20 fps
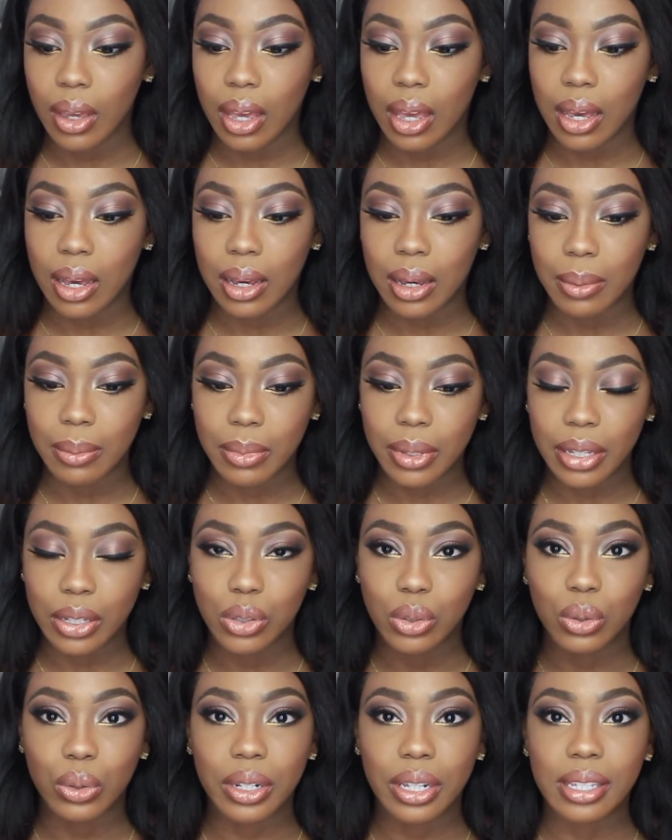um, like
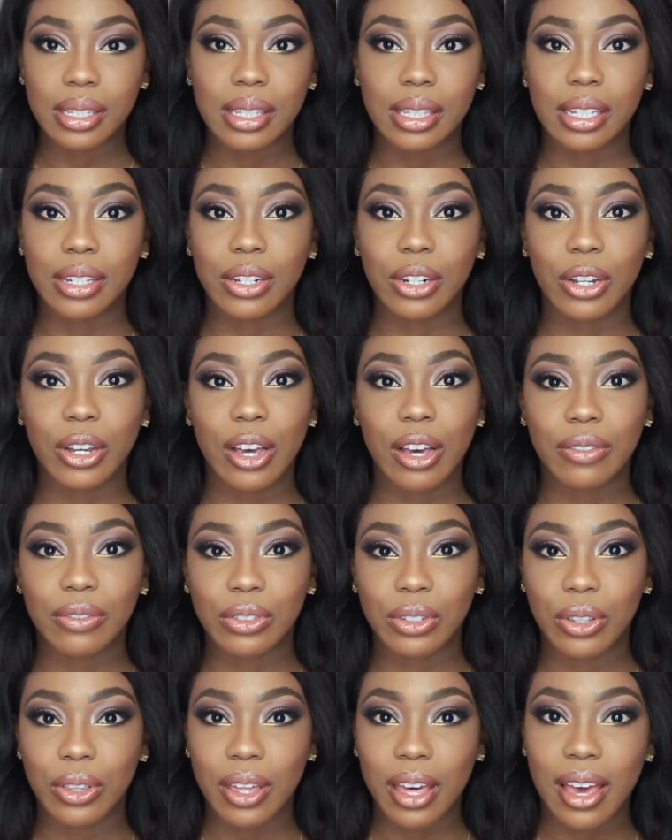two days later
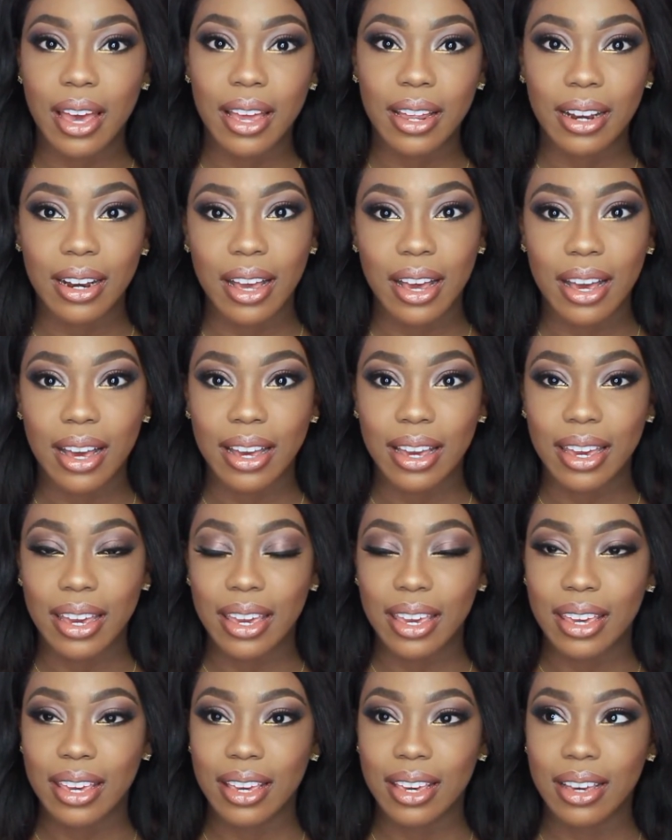after that
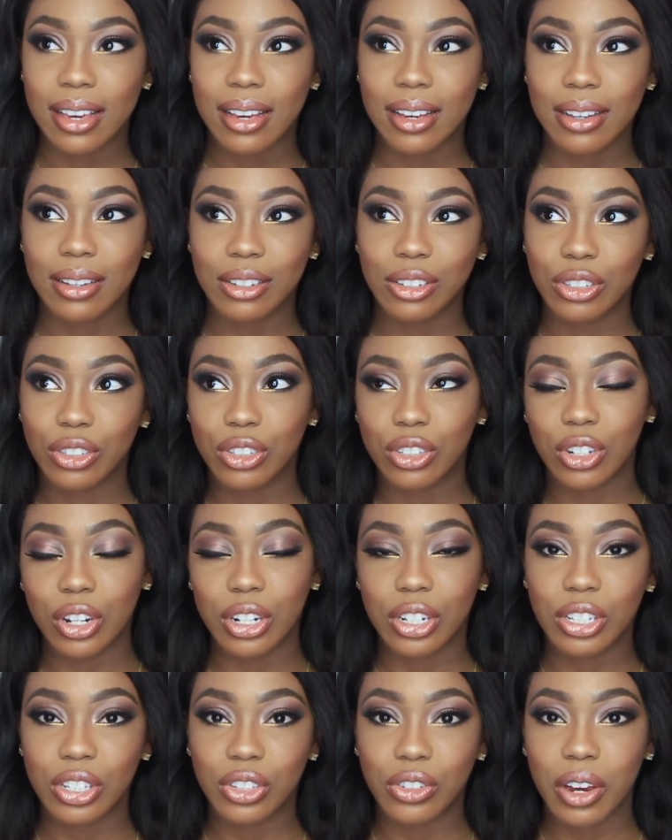I
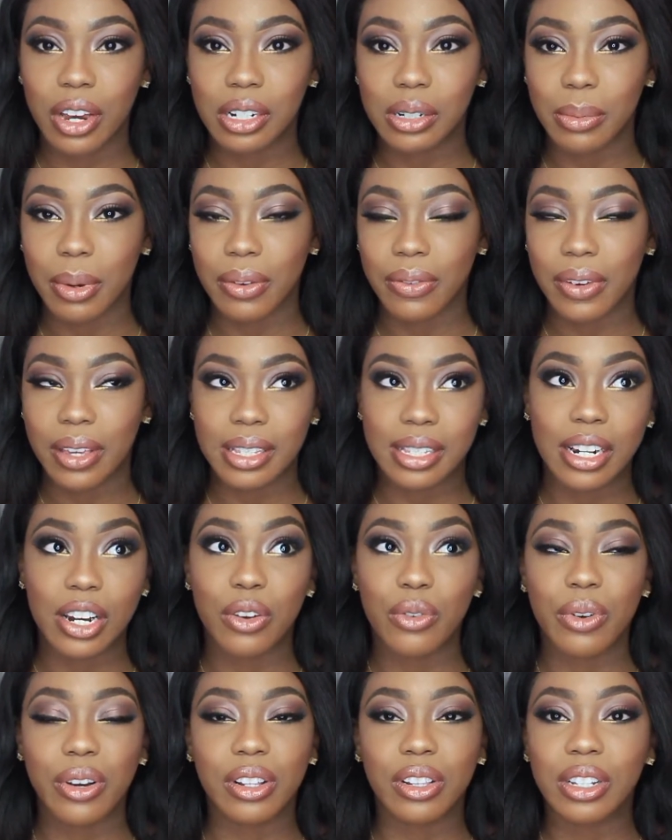started to scratch my face and I
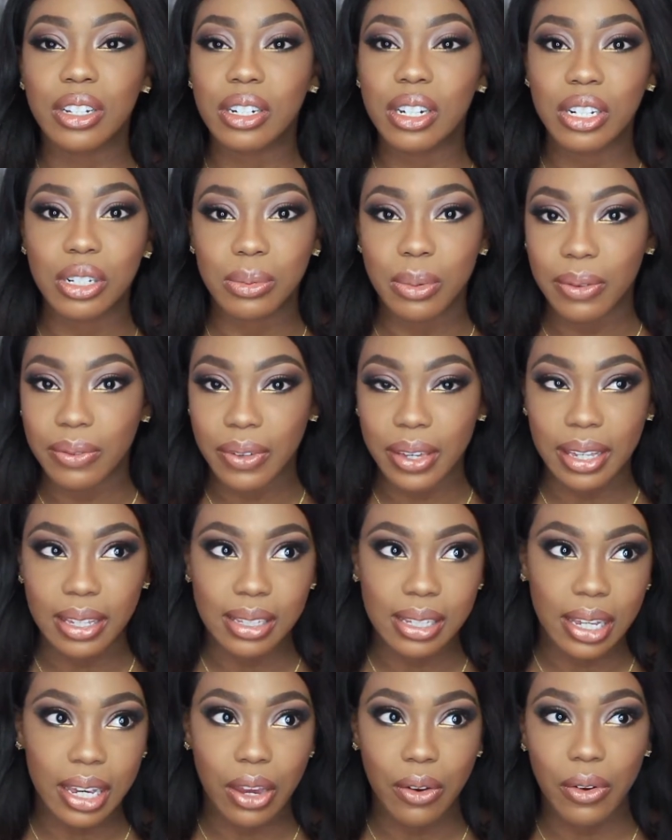rarely touch my face
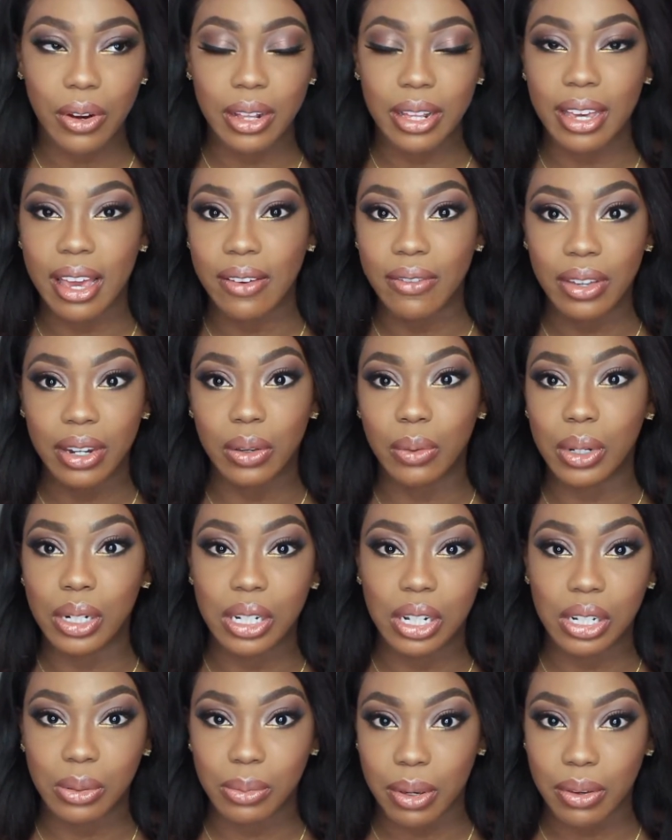like I rarely have anyone
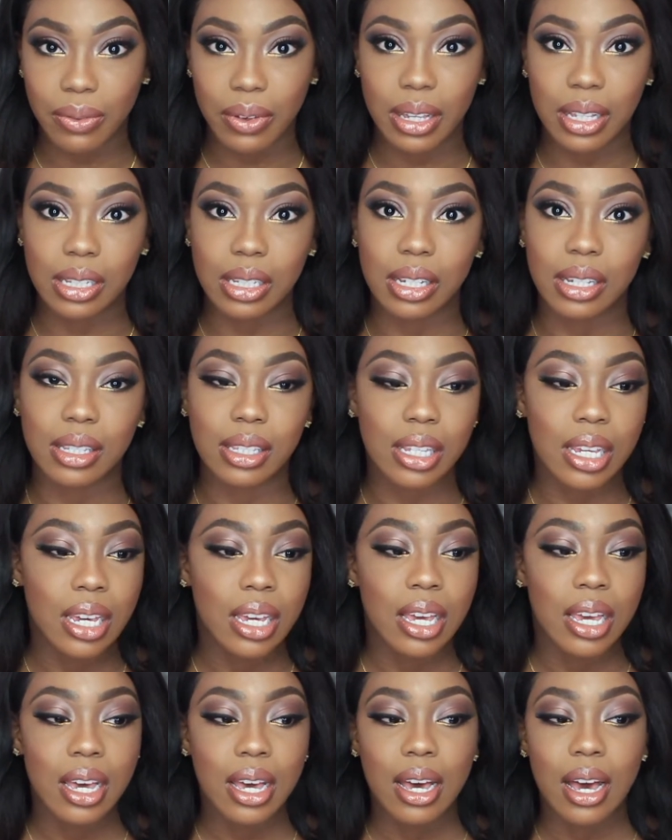touch my face because
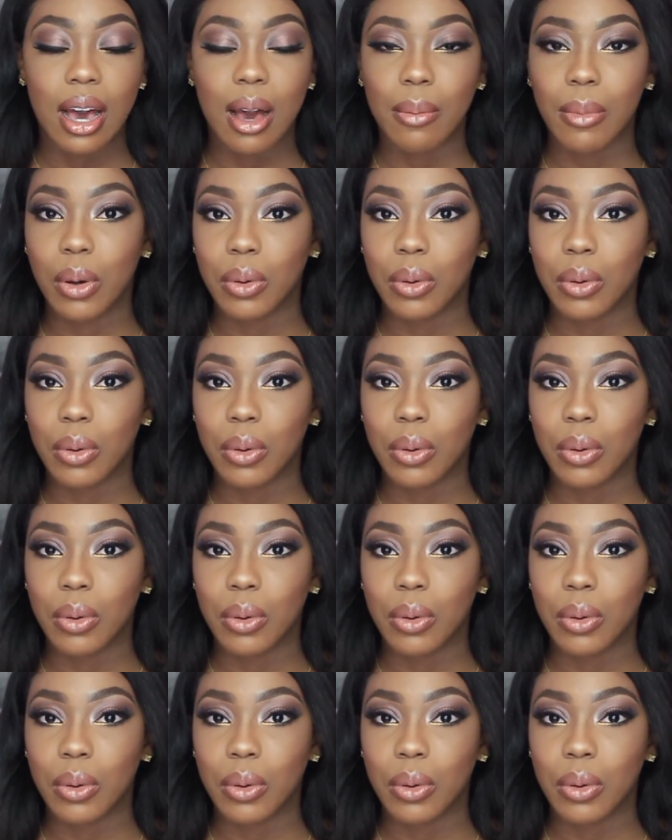I'm